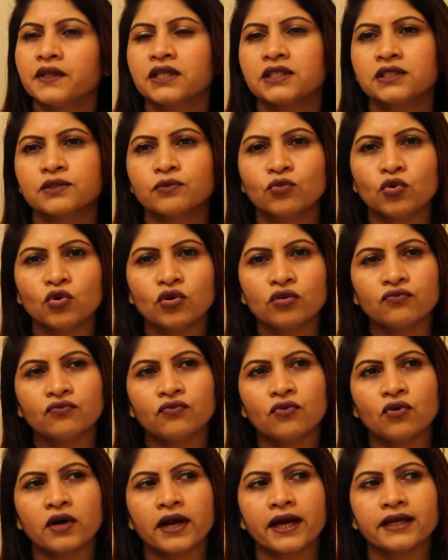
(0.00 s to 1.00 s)
it's more
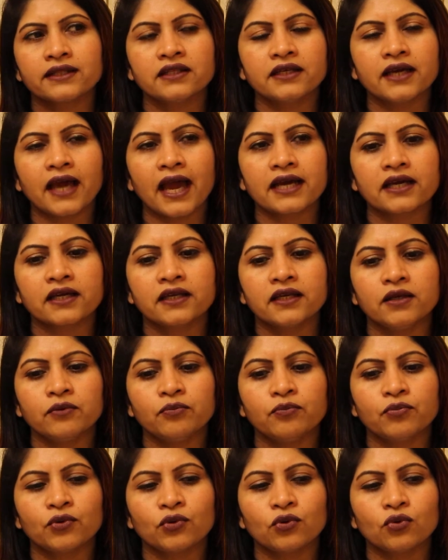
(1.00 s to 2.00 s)
for I think acne
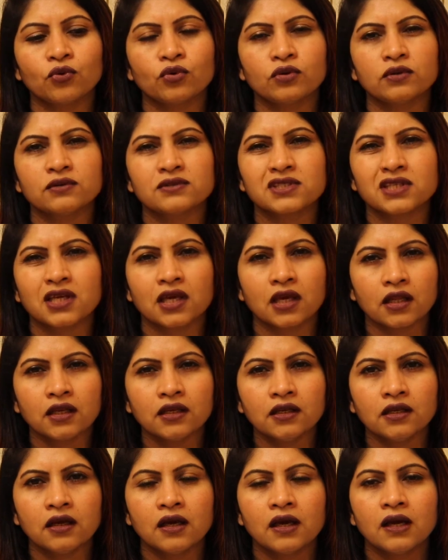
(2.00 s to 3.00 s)
prone
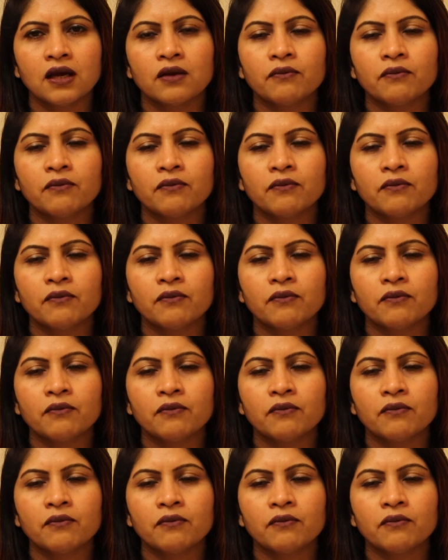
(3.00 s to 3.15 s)
skin